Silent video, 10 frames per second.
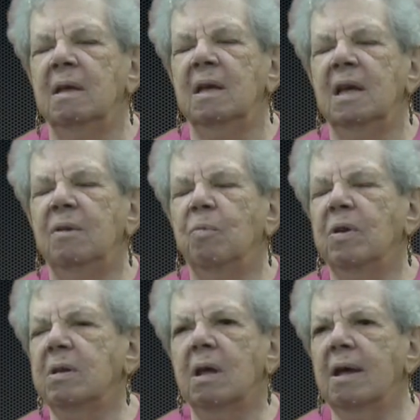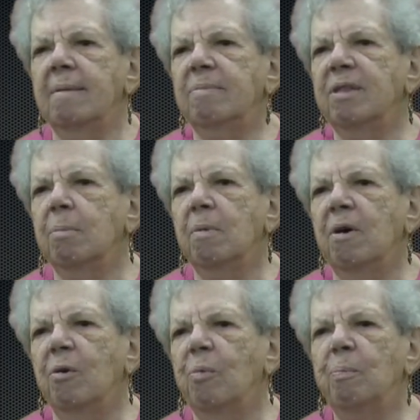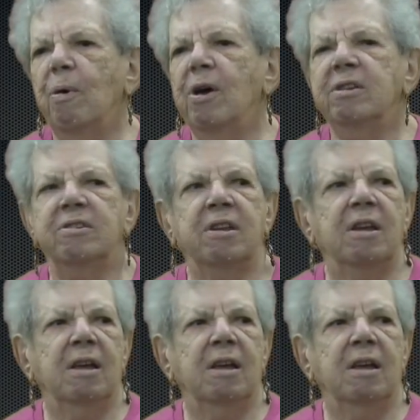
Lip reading: And one time the boss